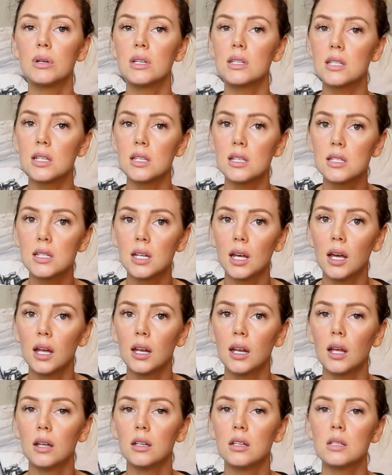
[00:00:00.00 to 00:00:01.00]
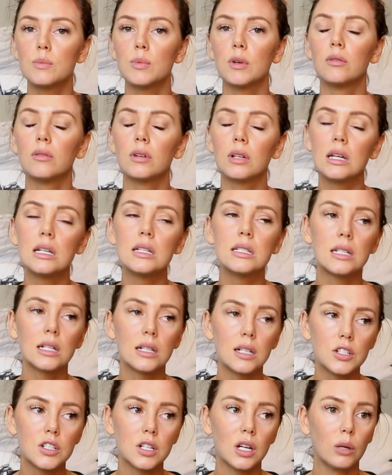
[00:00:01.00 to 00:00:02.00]
persistent and just be really
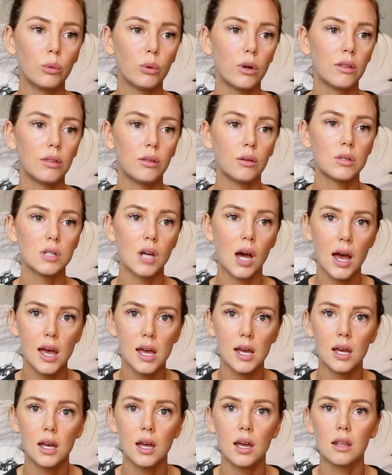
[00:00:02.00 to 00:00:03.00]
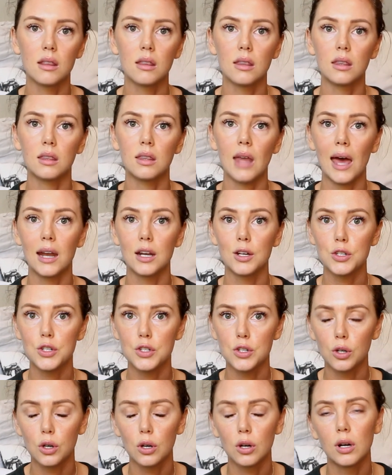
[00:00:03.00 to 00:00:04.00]
diligent with your diet and added
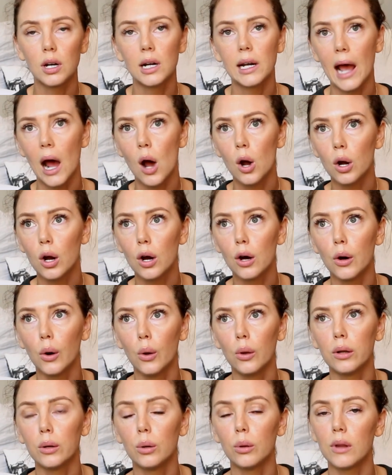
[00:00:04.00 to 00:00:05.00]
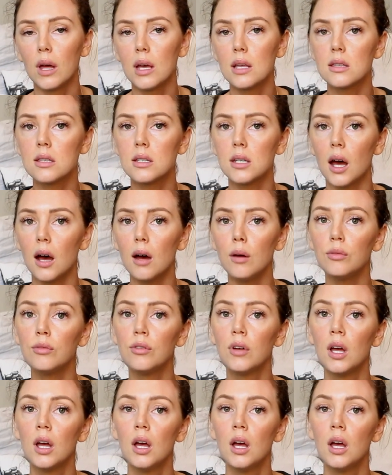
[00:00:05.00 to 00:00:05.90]
sugar and alcohol and all that stuff.